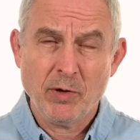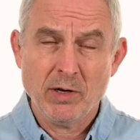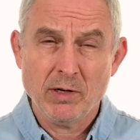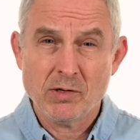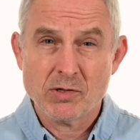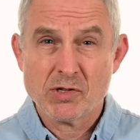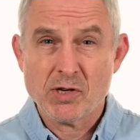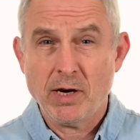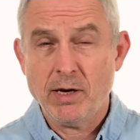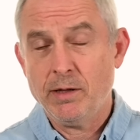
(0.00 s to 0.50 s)
in
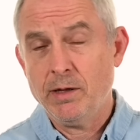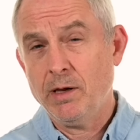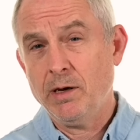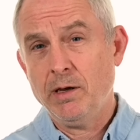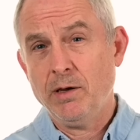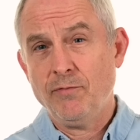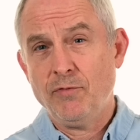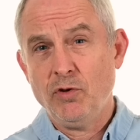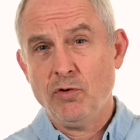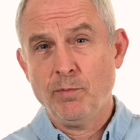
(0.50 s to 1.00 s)
and say that
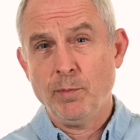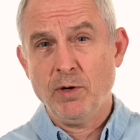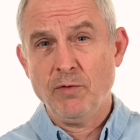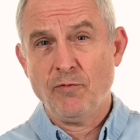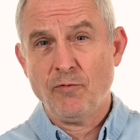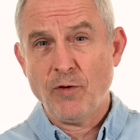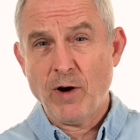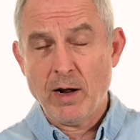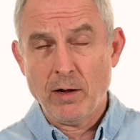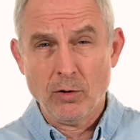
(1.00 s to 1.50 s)
if you've been
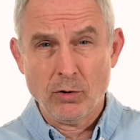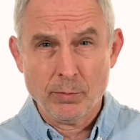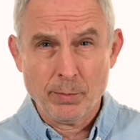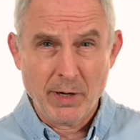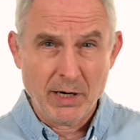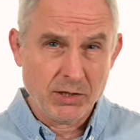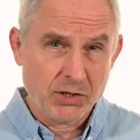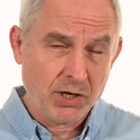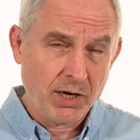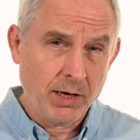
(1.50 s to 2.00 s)
following
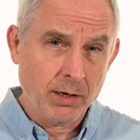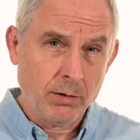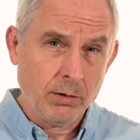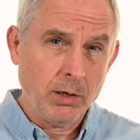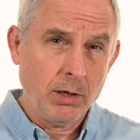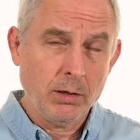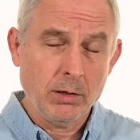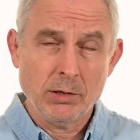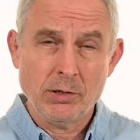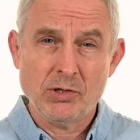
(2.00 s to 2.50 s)
my channel
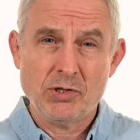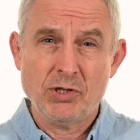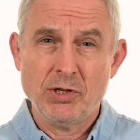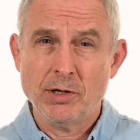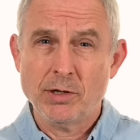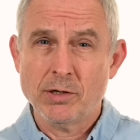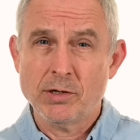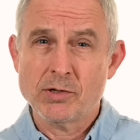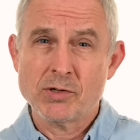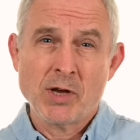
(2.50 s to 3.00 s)
all these
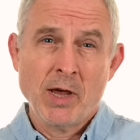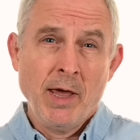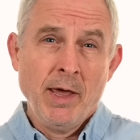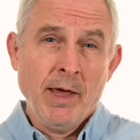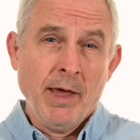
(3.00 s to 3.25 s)
years